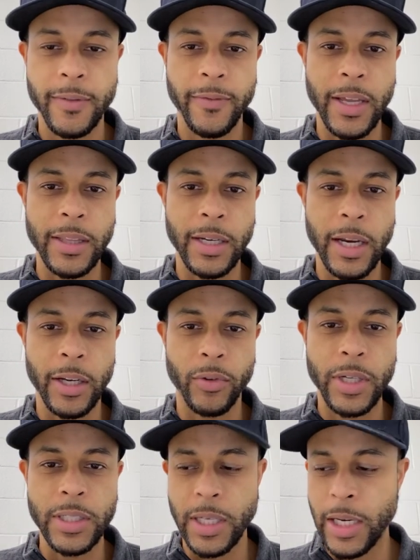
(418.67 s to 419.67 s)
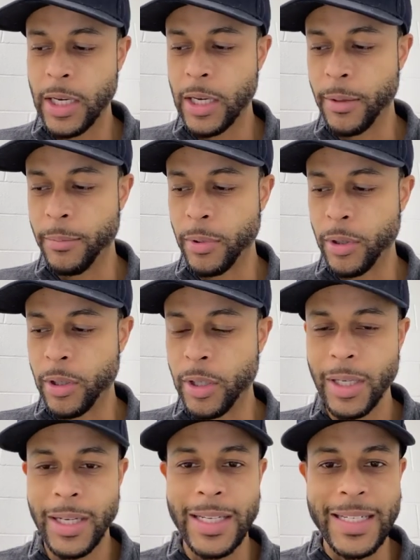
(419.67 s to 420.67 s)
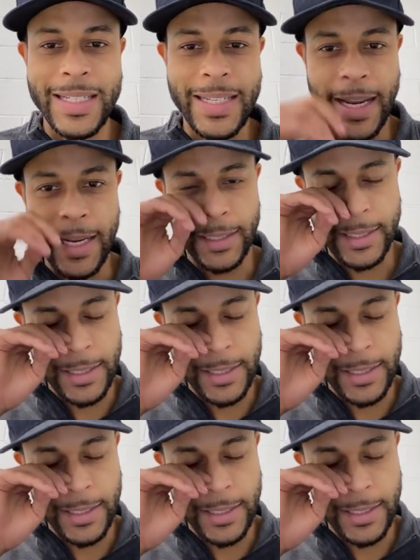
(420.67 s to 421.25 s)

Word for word: faith and increased in number daily.